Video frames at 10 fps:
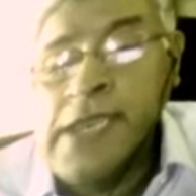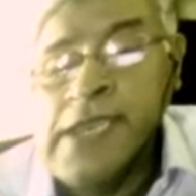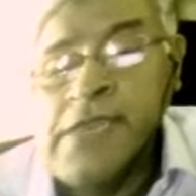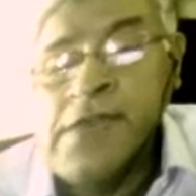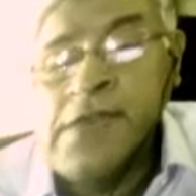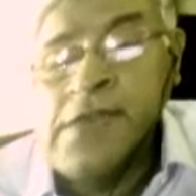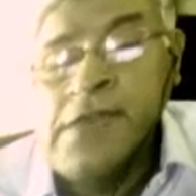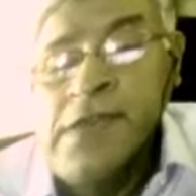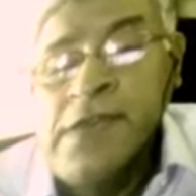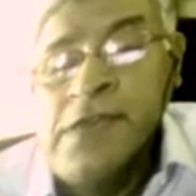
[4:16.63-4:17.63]
even
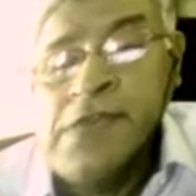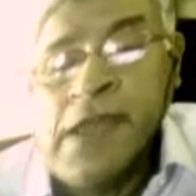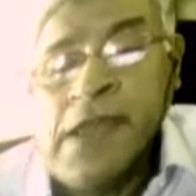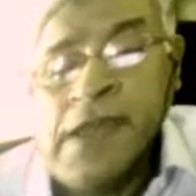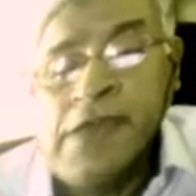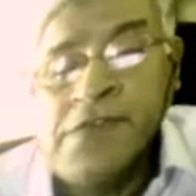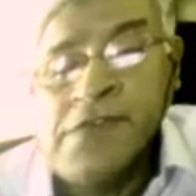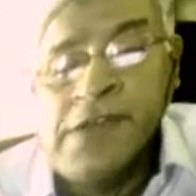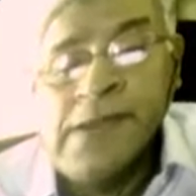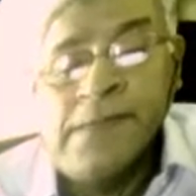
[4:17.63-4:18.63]
if you can't afford it.
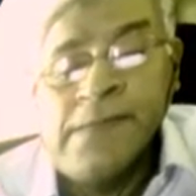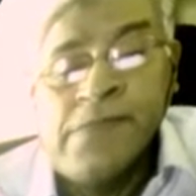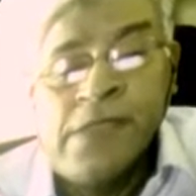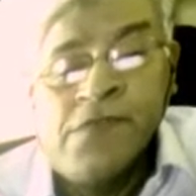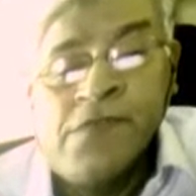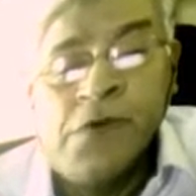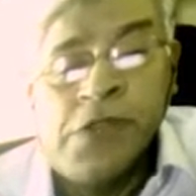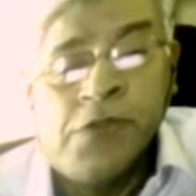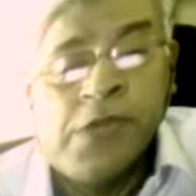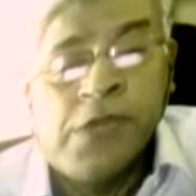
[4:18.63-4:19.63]
Four, you
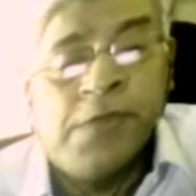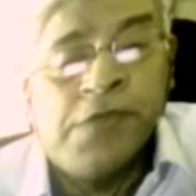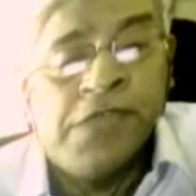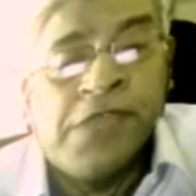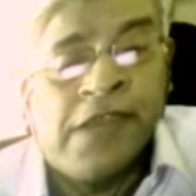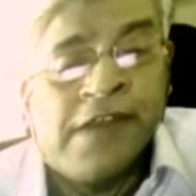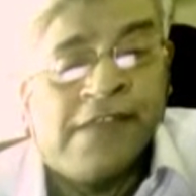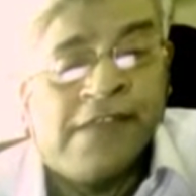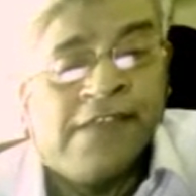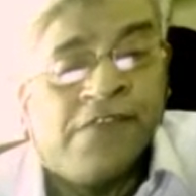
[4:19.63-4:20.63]
keep using drugs
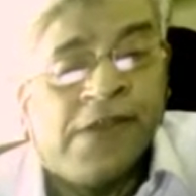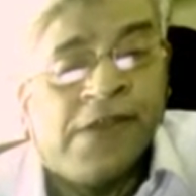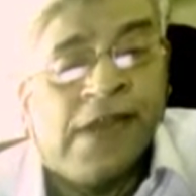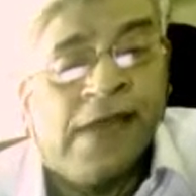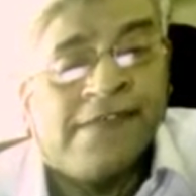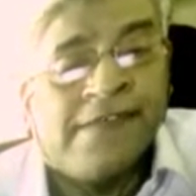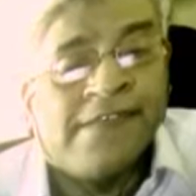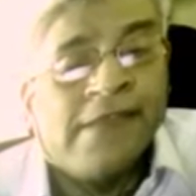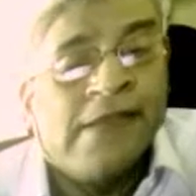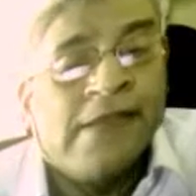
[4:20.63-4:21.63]
if it causes
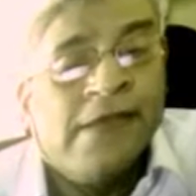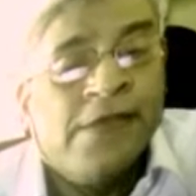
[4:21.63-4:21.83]
you